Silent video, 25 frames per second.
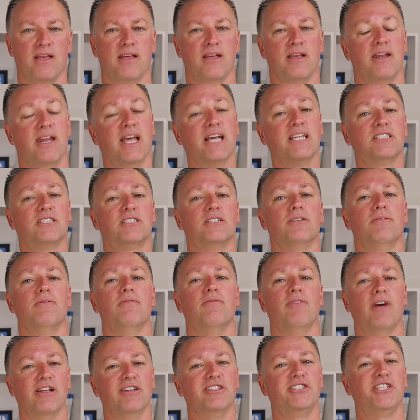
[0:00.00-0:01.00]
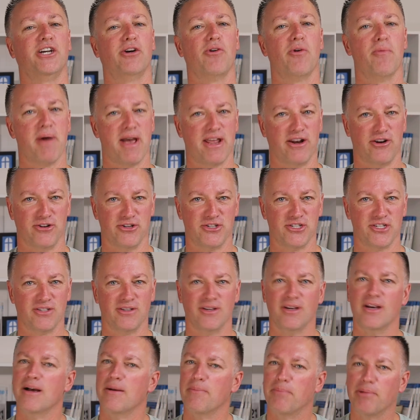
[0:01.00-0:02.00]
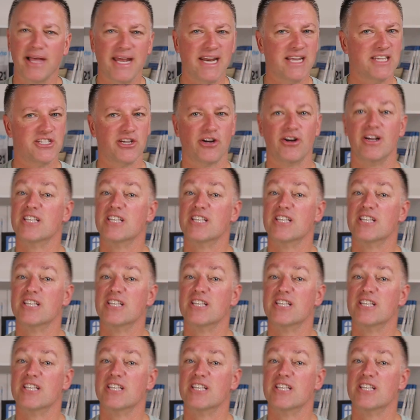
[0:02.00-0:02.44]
Next, volunteer reminders. Planning Center